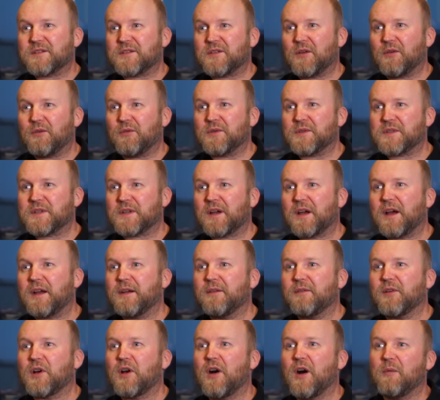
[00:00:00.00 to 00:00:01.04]
So it was a
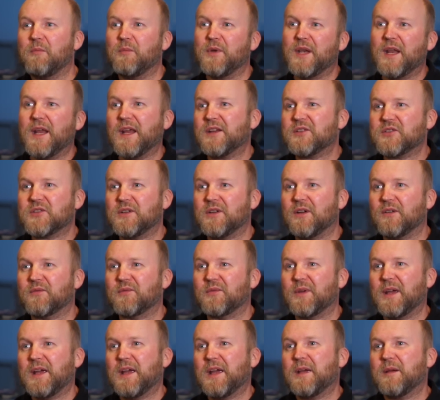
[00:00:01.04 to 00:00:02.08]
kind of a combination of